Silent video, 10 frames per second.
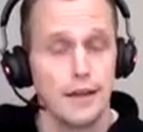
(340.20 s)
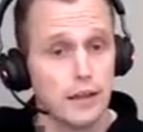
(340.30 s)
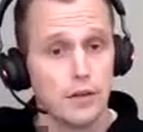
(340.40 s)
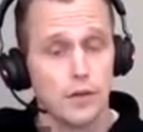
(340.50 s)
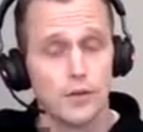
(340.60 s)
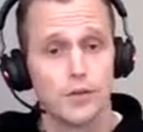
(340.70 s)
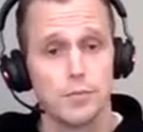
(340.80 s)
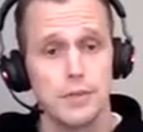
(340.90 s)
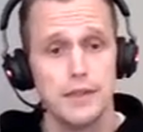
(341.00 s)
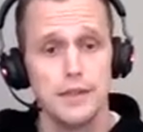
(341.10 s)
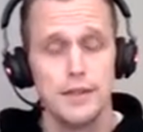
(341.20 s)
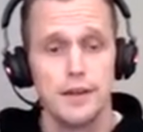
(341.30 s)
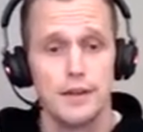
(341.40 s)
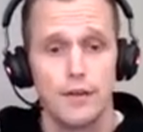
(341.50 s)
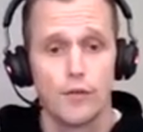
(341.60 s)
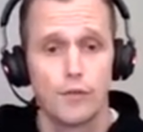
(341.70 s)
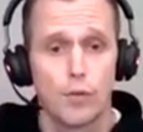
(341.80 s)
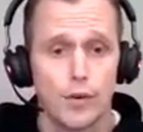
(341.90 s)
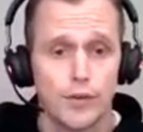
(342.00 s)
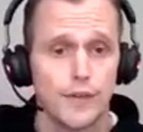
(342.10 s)
It can also be, of
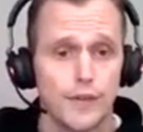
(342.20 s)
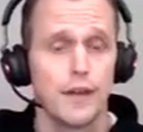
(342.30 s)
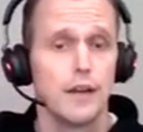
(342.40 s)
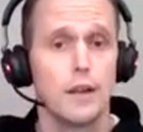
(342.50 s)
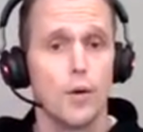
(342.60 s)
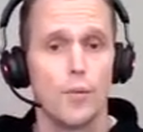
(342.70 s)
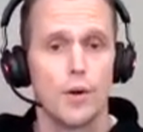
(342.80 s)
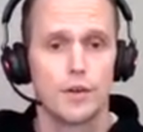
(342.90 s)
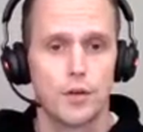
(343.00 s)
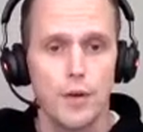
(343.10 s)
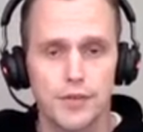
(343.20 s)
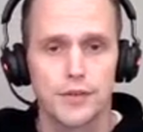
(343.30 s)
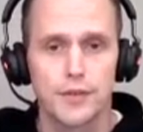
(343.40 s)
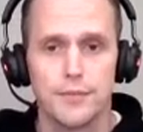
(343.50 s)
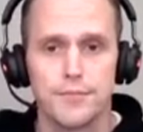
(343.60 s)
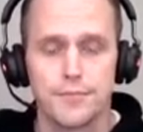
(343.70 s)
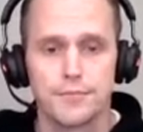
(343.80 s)
course, that they lower trust.